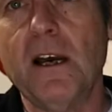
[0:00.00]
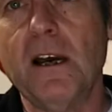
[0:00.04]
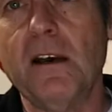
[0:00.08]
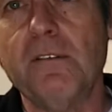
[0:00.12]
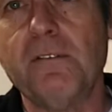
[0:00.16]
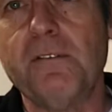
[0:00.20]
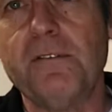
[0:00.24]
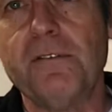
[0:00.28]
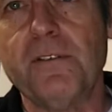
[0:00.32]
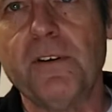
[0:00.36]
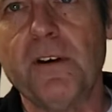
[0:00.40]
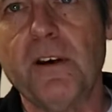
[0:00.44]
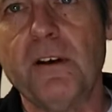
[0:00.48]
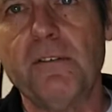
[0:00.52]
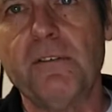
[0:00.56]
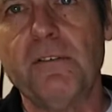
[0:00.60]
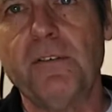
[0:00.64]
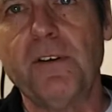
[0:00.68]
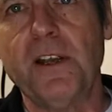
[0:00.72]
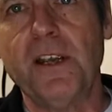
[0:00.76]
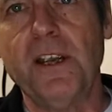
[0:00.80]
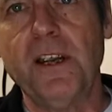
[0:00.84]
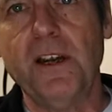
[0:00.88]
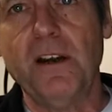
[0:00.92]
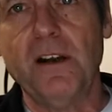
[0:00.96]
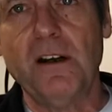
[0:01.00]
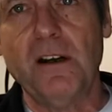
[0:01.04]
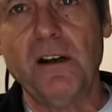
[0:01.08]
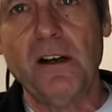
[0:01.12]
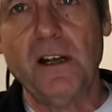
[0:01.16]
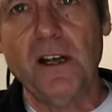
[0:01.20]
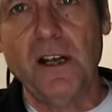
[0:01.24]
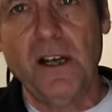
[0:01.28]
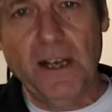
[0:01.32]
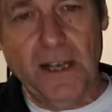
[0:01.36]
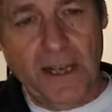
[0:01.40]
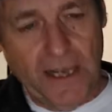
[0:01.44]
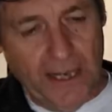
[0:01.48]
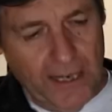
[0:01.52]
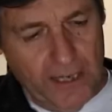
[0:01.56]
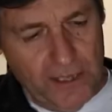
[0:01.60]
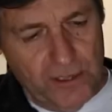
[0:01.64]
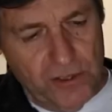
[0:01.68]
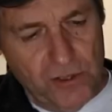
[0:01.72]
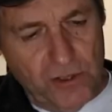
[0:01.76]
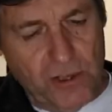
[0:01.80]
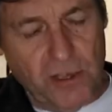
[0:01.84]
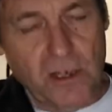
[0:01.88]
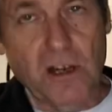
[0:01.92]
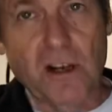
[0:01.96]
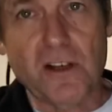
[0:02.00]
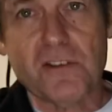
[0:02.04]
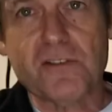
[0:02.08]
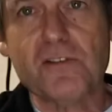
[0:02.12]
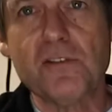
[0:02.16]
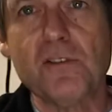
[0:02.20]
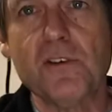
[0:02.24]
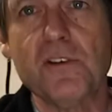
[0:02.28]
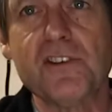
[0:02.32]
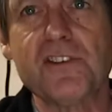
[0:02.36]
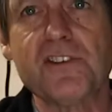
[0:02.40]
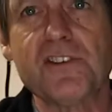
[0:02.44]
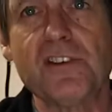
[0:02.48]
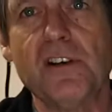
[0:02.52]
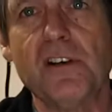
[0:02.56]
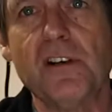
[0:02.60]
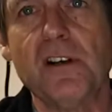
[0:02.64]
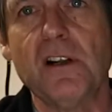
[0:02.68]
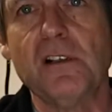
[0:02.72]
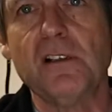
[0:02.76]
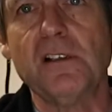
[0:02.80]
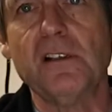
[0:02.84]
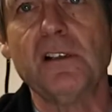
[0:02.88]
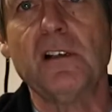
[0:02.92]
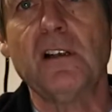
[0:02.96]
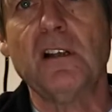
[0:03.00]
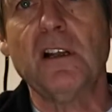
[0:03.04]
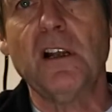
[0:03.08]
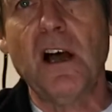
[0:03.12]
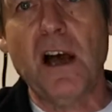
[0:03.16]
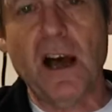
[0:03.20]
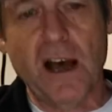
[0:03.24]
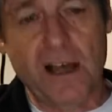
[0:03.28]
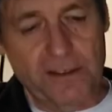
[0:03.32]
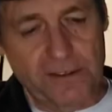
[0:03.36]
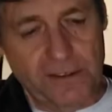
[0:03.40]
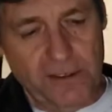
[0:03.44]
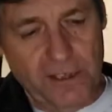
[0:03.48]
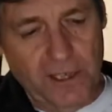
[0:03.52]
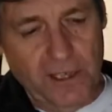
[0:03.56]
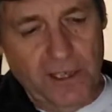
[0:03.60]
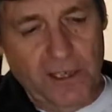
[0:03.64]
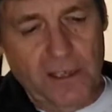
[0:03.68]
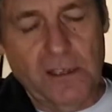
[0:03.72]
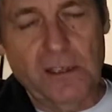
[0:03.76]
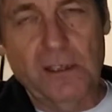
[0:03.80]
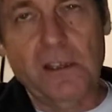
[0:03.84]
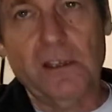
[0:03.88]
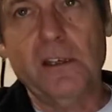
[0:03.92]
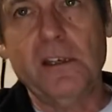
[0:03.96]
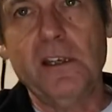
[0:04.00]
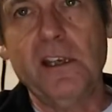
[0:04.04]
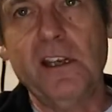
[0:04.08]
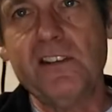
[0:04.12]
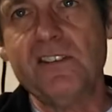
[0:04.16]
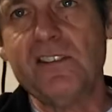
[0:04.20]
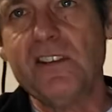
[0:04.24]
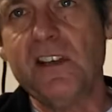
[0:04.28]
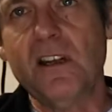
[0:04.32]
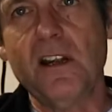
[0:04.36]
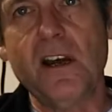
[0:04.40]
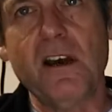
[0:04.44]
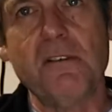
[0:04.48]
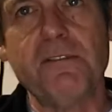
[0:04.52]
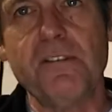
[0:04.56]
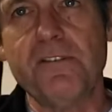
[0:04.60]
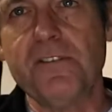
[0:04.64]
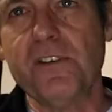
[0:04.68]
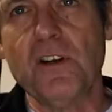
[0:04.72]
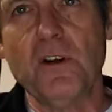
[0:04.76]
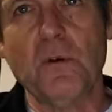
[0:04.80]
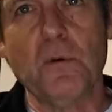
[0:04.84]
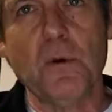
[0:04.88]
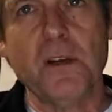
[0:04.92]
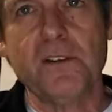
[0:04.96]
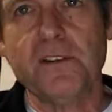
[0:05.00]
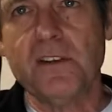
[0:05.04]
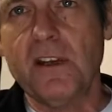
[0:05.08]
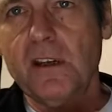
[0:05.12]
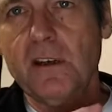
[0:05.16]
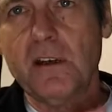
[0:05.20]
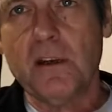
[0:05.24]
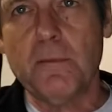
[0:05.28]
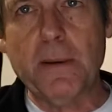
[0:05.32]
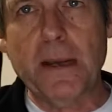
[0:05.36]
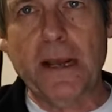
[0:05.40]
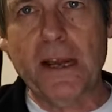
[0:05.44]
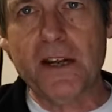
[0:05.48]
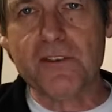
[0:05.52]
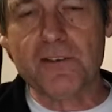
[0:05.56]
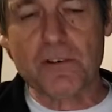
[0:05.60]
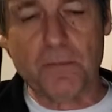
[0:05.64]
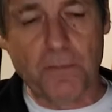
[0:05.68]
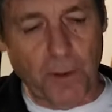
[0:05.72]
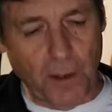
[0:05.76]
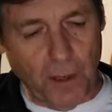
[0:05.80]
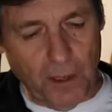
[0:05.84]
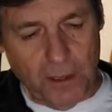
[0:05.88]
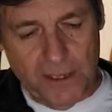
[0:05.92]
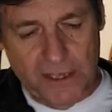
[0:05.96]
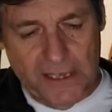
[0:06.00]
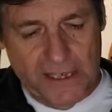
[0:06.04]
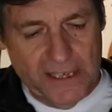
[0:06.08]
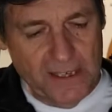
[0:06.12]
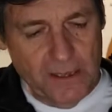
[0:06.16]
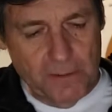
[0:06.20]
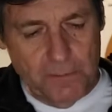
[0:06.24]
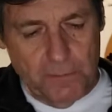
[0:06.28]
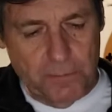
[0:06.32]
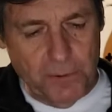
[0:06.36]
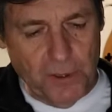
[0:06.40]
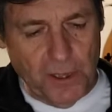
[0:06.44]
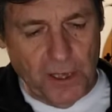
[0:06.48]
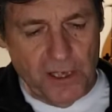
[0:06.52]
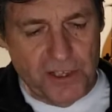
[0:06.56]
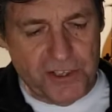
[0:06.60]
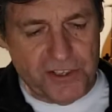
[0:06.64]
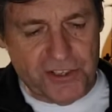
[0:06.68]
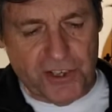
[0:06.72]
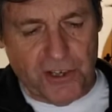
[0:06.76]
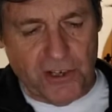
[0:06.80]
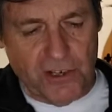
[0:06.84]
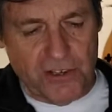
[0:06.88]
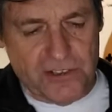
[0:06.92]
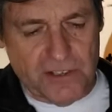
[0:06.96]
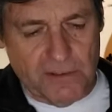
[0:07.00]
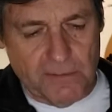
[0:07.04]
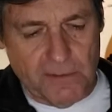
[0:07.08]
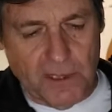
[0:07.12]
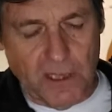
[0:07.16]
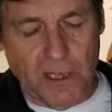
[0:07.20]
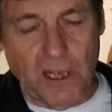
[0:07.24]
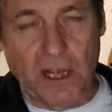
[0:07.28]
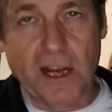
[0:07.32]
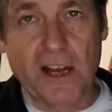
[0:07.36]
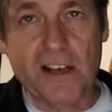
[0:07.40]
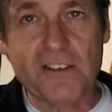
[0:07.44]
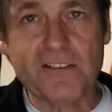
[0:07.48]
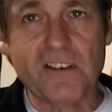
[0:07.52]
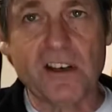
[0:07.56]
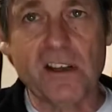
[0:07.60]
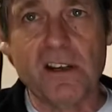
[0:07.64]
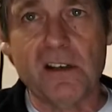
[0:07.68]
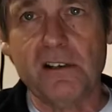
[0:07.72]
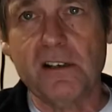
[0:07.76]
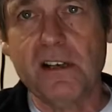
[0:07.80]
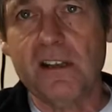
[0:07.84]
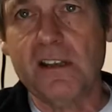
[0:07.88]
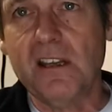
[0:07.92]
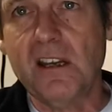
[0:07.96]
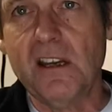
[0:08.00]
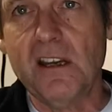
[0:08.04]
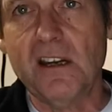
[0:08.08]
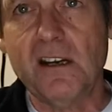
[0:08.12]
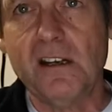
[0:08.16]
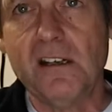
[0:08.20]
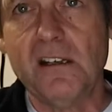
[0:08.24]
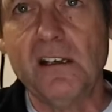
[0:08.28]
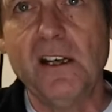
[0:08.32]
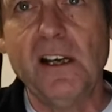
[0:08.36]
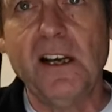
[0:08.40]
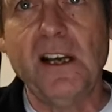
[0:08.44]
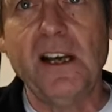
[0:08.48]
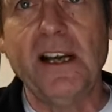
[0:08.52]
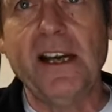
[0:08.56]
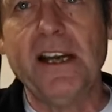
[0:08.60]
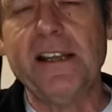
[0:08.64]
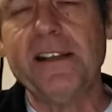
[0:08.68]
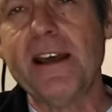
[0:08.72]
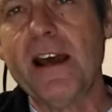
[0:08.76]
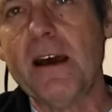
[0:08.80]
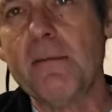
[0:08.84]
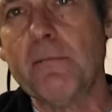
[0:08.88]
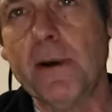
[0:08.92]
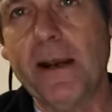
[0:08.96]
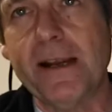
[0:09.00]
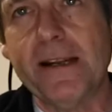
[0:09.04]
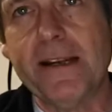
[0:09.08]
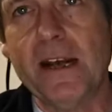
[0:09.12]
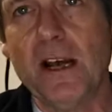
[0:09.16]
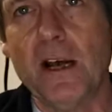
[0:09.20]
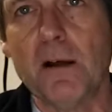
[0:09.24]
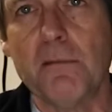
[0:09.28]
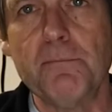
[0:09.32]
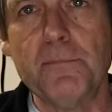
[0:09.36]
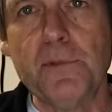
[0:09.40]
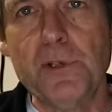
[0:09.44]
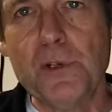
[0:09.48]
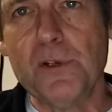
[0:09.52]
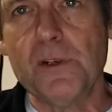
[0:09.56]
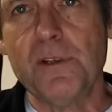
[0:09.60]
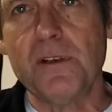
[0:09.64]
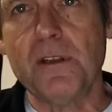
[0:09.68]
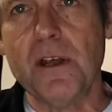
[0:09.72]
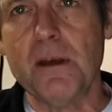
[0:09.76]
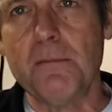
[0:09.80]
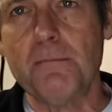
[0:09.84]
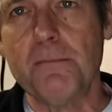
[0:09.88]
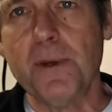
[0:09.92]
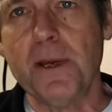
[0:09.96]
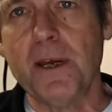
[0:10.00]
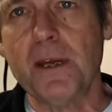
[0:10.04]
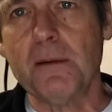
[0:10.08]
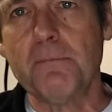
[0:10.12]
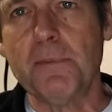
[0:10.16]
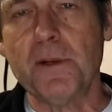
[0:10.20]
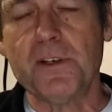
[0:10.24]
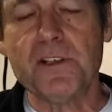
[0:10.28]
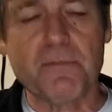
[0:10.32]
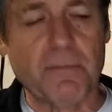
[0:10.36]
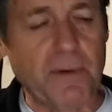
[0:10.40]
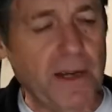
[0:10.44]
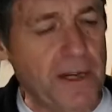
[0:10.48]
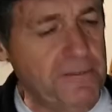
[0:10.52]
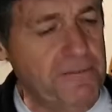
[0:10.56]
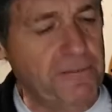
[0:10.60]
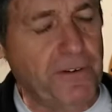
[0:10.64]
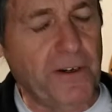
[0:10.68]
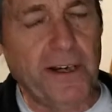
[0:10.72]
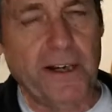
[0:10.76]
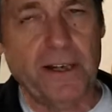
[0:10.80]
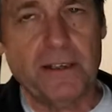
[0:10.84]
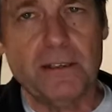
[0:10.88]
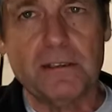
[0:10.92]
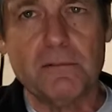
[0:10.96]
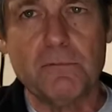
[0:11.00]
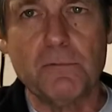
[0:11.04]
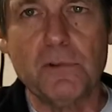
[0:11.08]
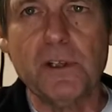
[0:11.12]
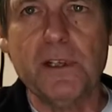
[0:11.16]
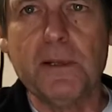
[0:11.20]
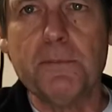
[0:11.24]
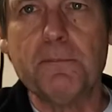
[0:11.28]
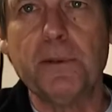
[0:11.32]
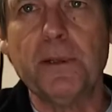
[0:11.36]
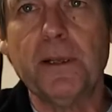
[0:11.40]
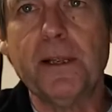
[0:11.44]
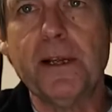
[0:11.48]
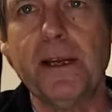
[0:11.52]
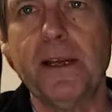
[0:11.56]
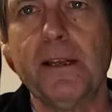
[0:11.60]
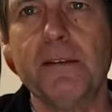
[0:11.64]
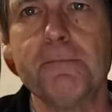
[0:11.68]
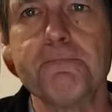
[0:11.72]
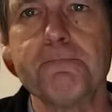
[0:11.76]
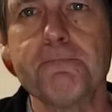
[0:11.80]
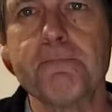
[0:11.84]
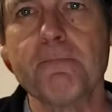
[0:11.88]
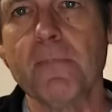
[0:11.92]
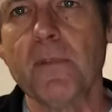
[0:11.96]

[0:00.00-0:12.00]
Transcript: of here. And you can also insert a little cloth, easy enough if you don't want to take your banjo apart. Insert some claws underneath here, and that might help mute it a bit. But you might find to really play it